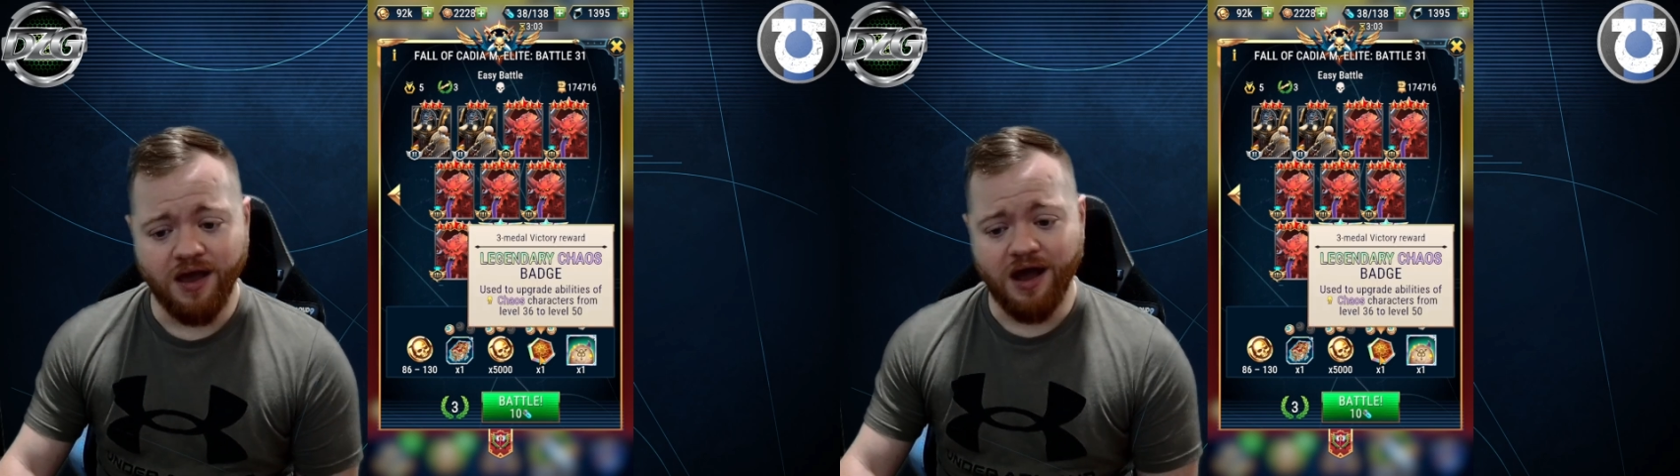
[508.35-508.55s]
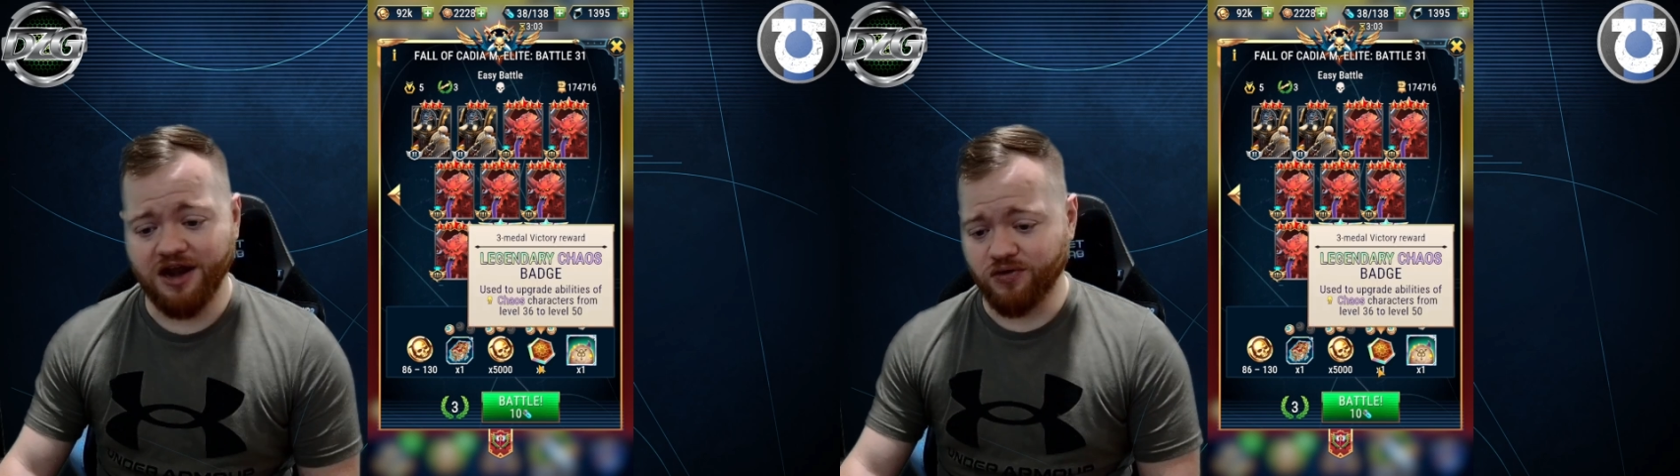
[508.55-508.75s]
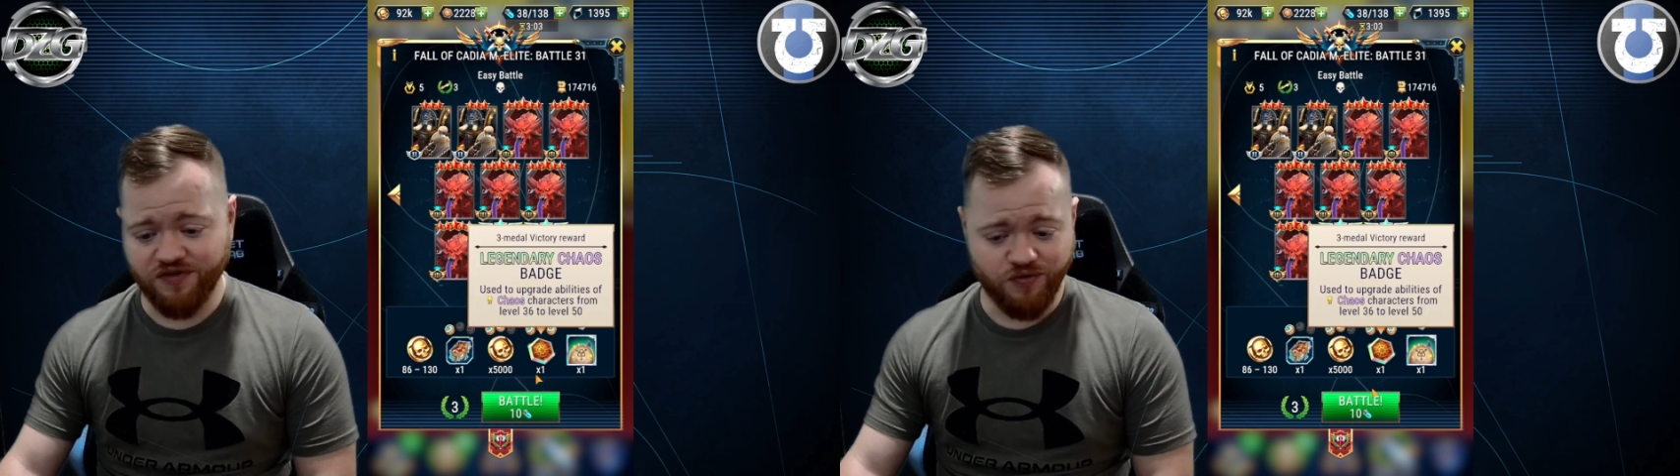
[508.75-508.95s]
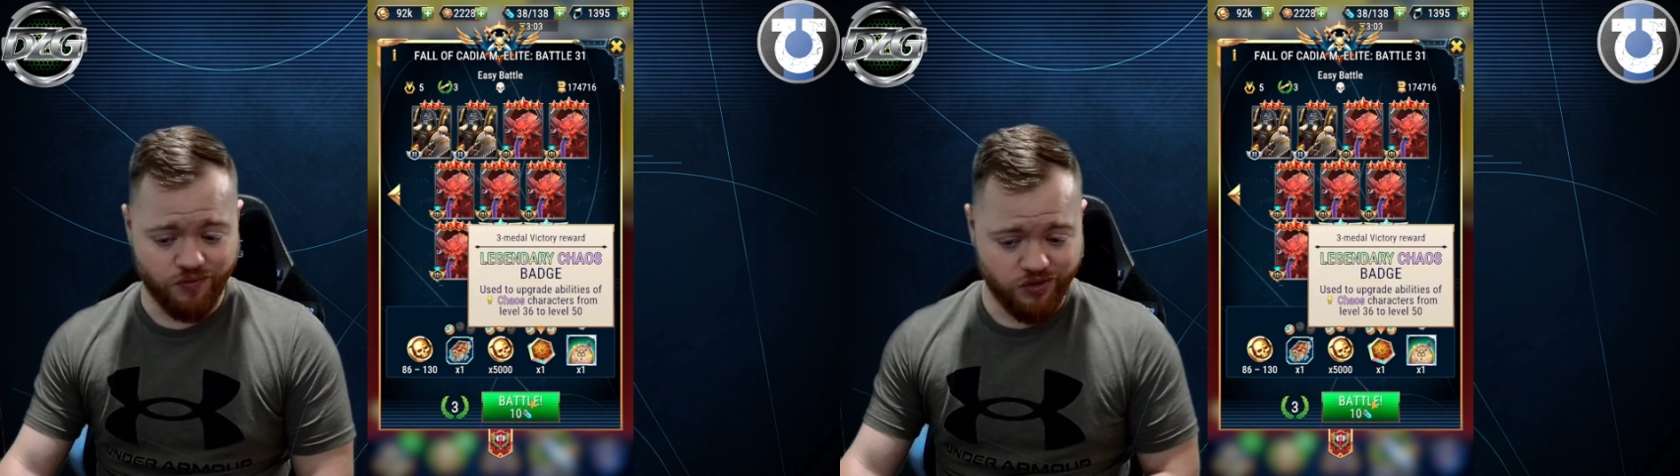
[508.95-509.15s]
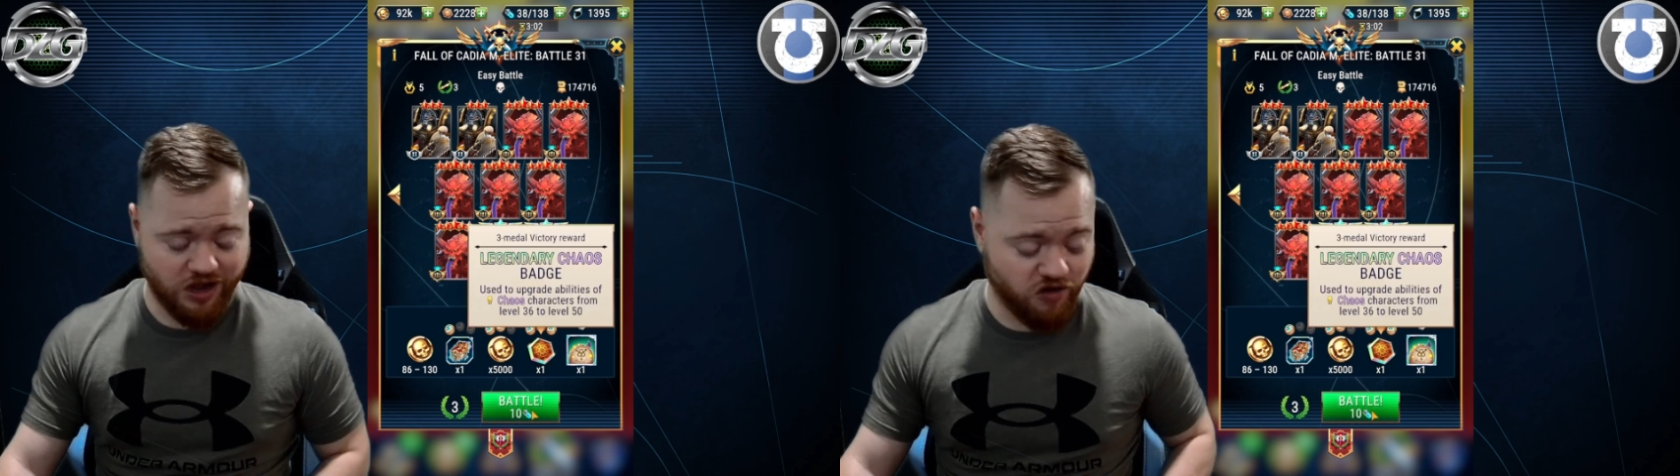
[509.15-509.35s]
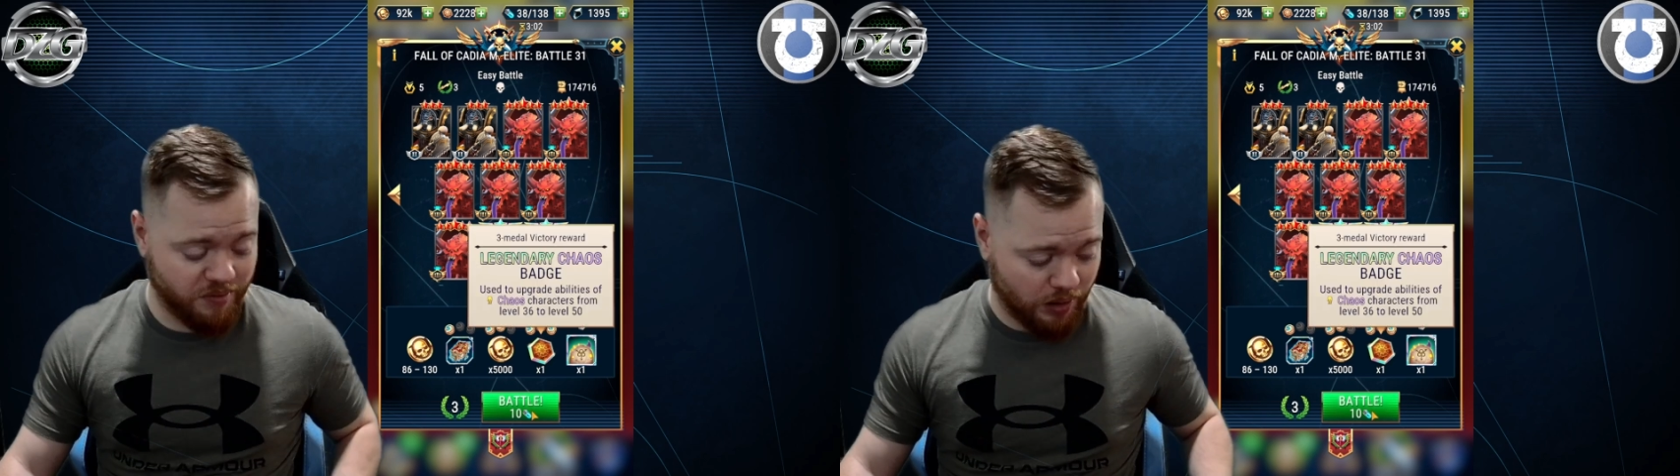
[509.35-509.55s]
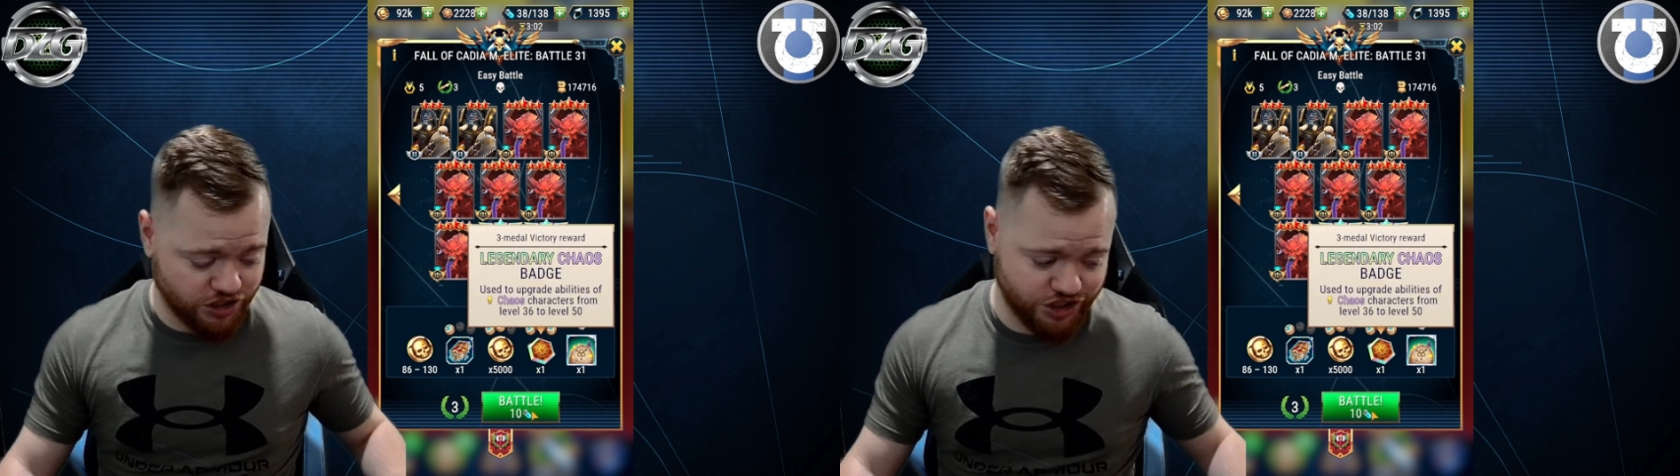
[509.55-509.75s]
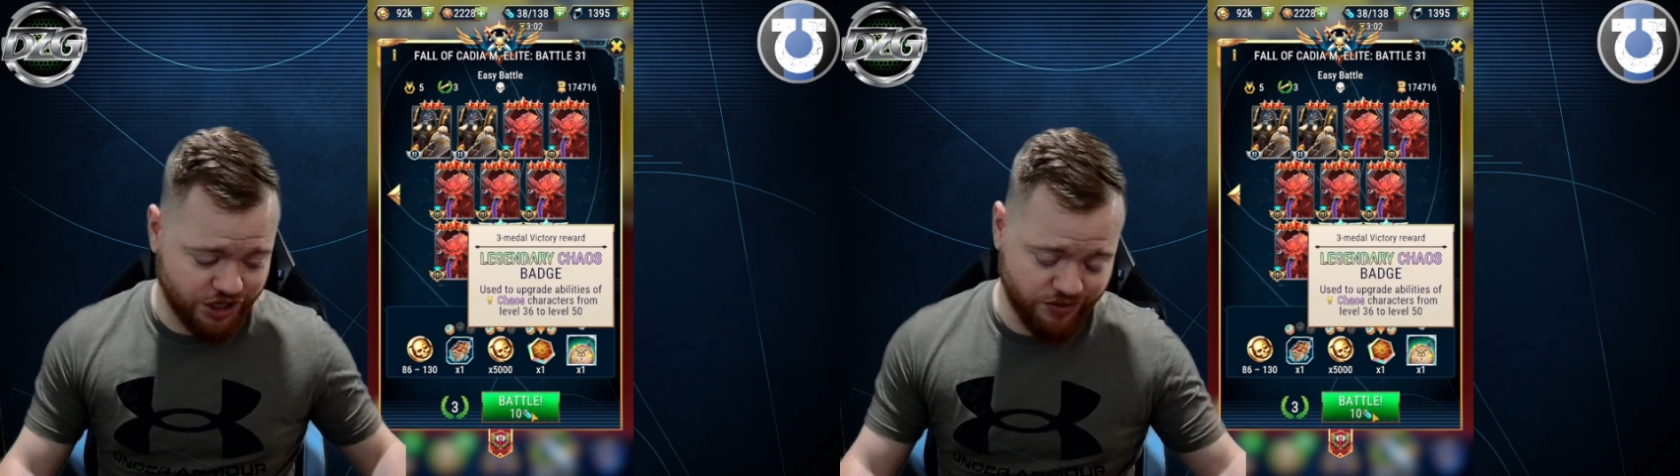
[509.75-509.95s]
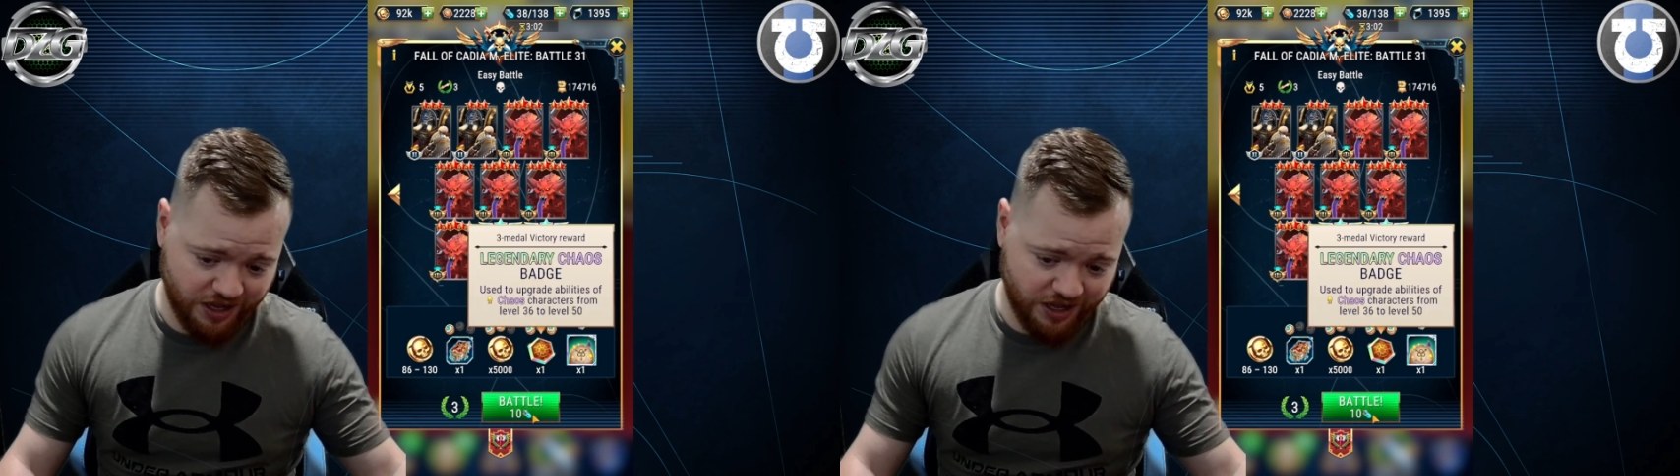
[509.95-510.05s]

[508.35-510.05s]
I don't even really care about Legendary